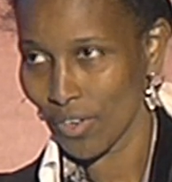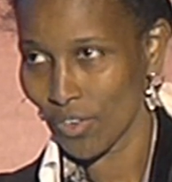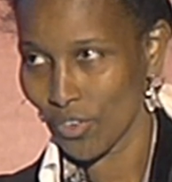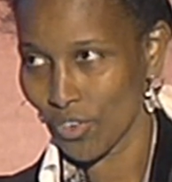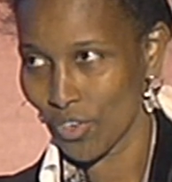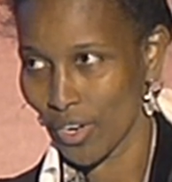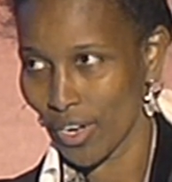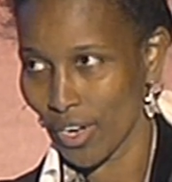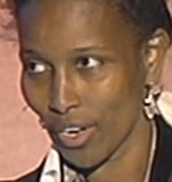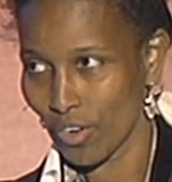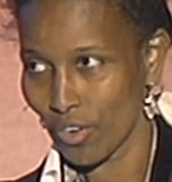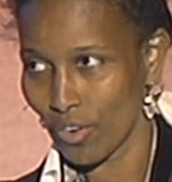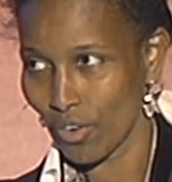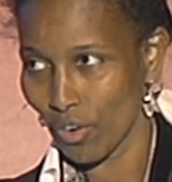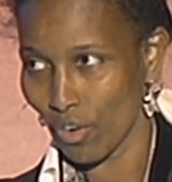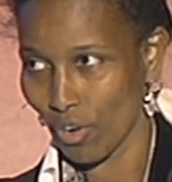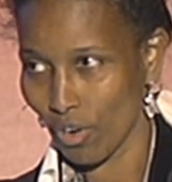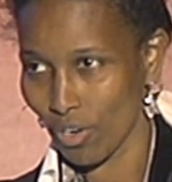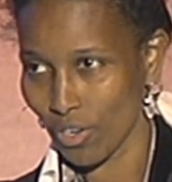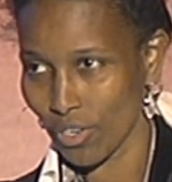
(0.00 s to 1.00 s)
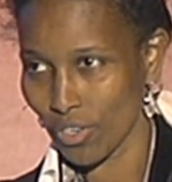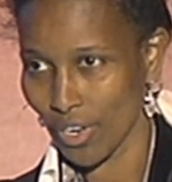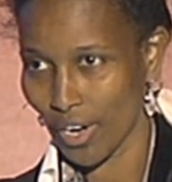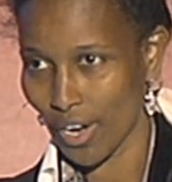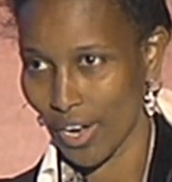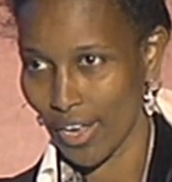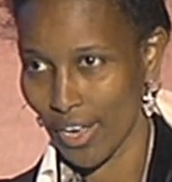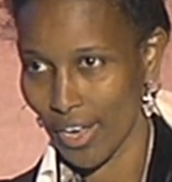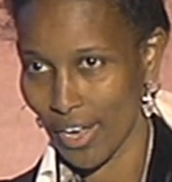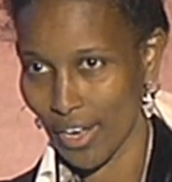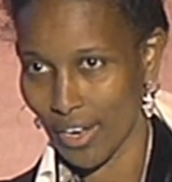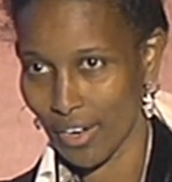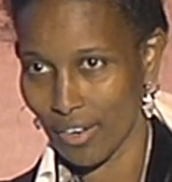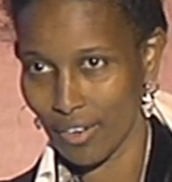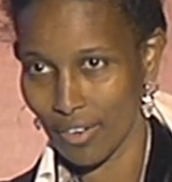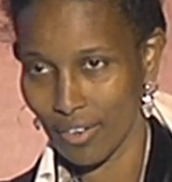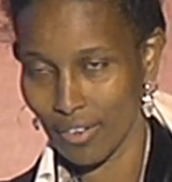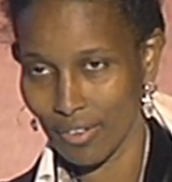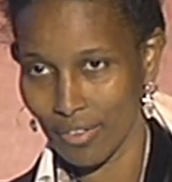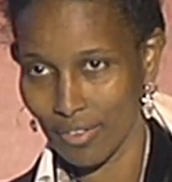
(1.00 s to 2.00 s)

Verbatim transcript: she had knocked her head